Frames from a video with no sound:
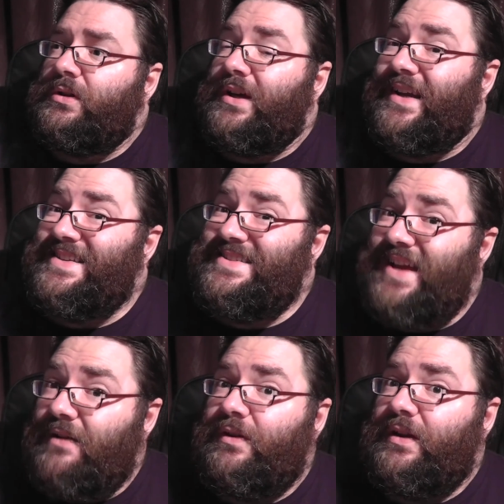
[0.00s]
Can
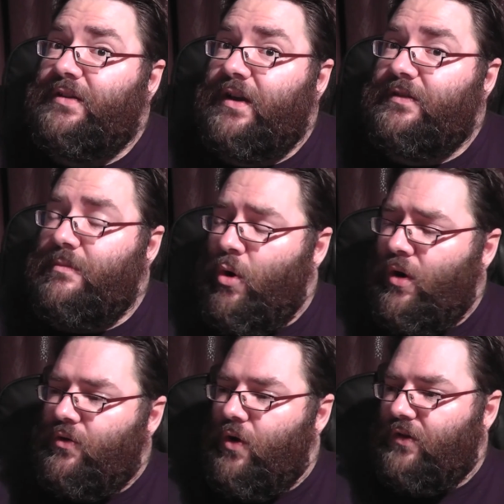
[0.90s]
definitely taste the
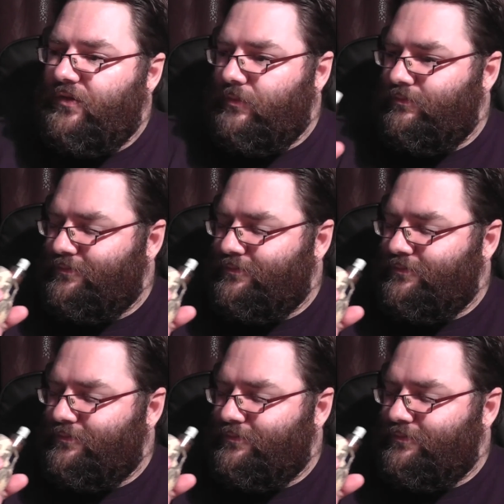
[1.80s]
pie crust.